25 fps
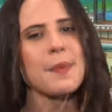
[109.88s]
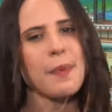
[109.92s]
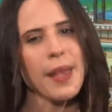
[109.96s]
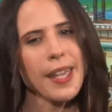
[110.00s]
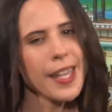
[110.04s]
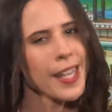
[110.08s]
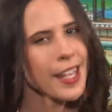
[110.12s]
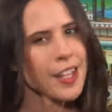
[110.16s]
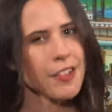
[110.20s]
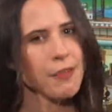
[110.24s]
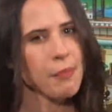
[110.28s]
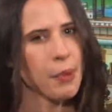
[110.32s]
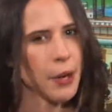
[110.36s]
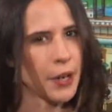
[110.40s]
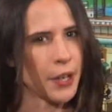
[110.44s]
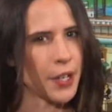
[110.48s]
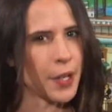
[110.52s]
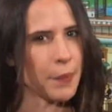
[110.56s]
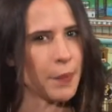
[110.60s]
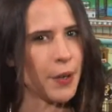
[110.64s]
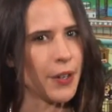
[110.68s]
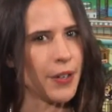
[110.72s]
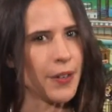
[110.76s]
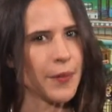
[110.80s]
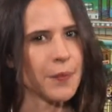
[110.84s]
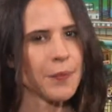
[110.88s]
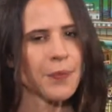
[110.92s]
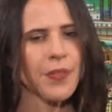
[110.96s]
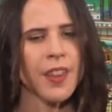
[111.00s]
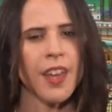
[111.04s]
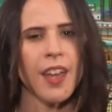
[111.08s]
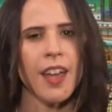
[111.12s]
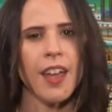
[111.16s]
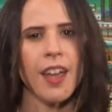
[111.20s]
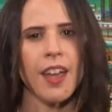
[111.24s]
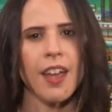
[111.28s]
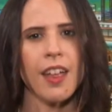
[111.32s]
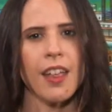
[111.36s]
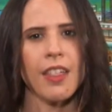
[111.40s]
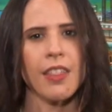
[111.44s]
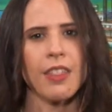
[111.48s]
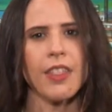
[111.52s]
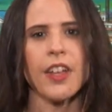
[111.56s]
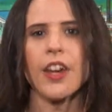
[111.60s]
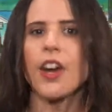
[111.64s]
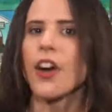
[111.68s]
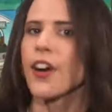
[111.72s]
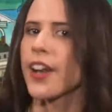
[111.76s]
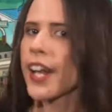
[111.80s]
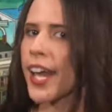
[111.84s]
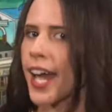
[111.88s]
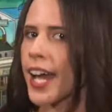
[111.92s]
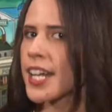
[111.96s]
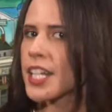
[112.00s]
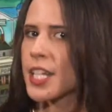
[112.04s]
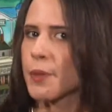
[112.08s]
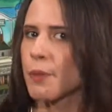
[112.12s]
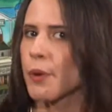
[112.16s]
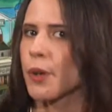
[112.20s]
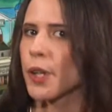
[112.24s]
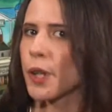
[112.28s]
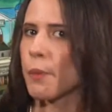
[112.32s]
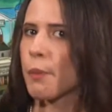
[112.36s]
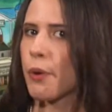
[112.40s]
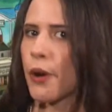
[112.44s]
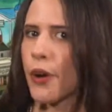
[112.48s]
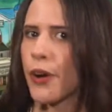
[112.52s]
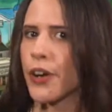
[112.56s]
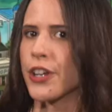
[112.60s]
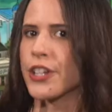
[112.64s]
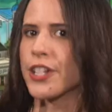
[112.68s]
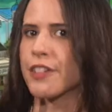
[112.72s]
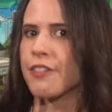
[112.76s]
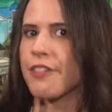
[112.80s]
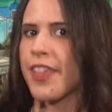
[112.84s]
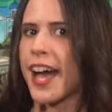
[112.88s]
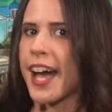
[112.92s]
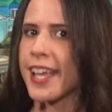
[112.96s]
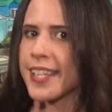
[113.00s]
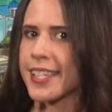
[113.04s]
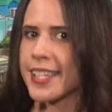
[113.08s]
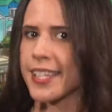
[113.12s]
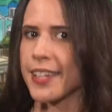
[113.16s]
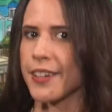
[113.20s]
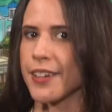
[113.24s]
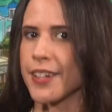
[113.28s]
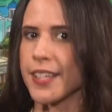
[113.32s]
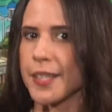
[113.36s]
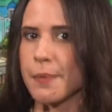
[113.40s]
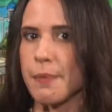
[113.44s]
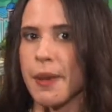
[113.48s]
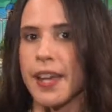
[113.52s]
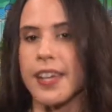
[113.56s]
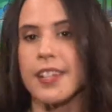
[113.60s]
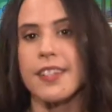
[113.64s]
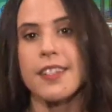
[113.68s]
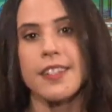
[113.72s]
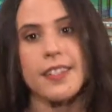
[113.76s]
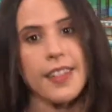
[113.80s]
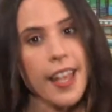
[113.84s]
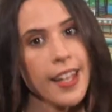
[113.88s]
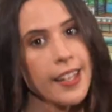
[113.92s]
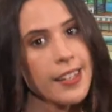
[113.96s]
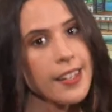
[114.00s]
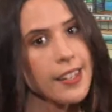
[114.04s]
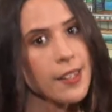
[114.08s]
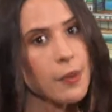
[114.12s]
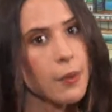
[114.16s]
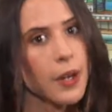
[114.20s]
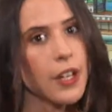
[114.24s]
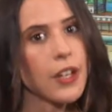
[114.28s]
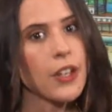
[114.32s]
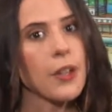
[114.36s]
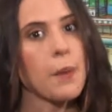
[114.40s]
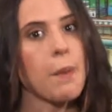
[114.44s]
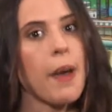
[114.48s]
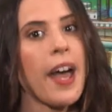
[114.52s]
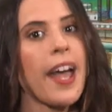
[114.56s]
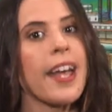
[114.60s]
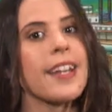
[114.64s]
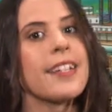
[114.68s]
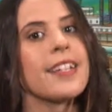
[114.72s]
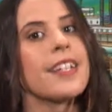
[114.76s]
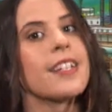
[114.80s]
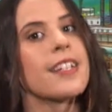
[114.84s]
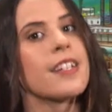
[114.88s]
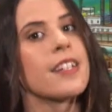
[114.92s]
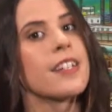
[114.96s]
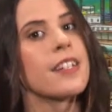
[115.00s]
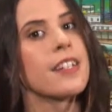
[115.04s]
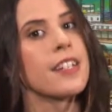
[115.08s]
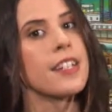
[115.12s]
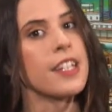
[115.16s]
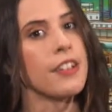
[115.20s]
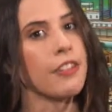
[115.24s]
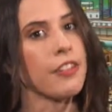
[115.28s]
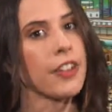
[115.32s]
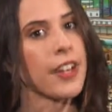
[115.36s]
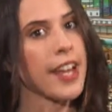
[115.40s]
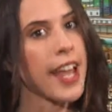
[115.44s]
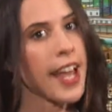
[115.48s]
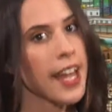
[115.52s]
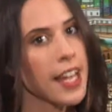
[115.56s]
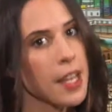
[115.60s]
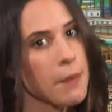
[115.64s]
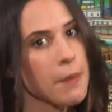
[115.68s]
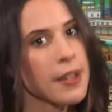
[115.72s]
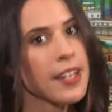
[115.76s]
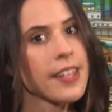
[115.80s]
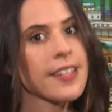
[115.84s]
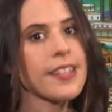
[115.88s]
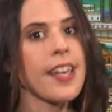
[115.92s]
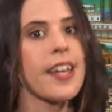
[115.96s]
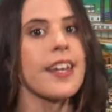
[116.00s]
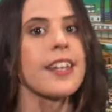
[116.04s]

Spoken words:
speaking of Pokemon, the gotta-catch-em-all approach of that series makes sense when you pay attention to different elements